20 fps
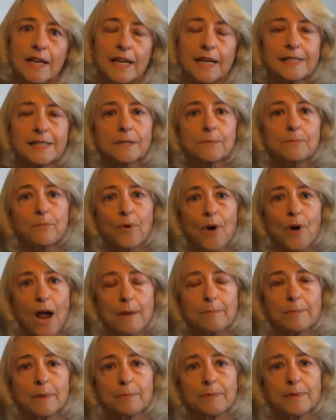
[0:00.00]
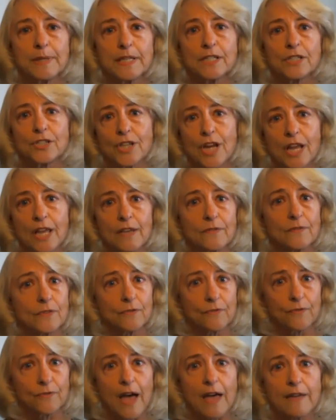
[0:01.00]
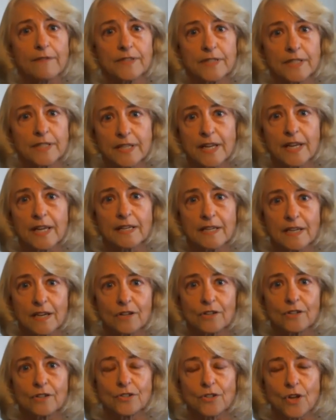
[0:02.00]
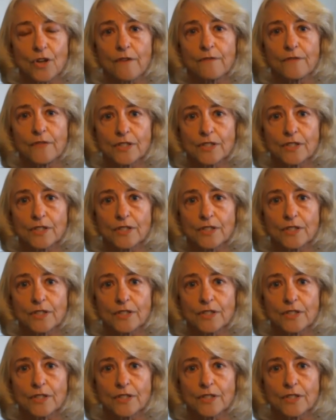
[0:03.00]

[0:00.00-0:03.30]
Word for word: it's probably shaved five to ten years off